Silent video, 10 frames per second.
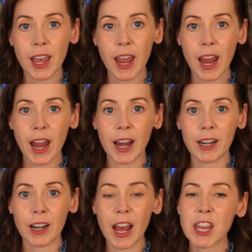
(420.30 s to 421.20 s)

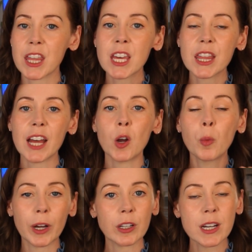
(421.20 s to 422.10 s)
And I think that
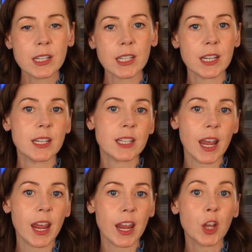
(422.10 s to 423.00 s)
awareness is
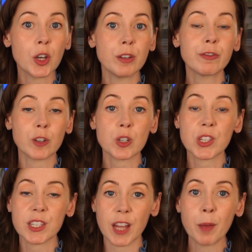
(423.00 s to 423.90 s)
a good
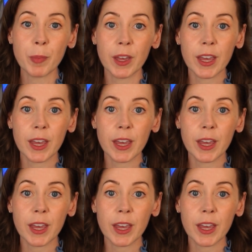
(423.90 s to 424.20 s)
first step